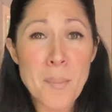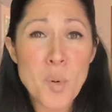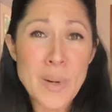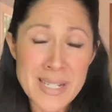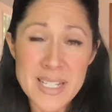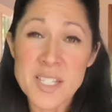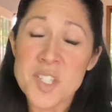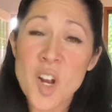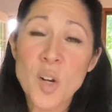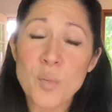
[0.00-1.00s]
We did
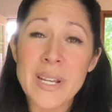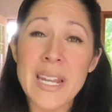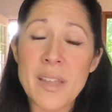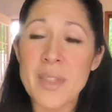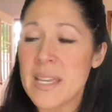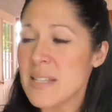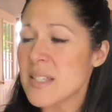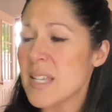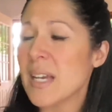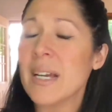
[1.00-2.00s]
start reading
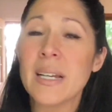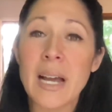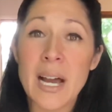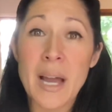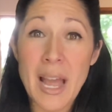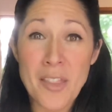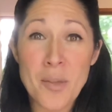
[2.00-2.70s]
these at the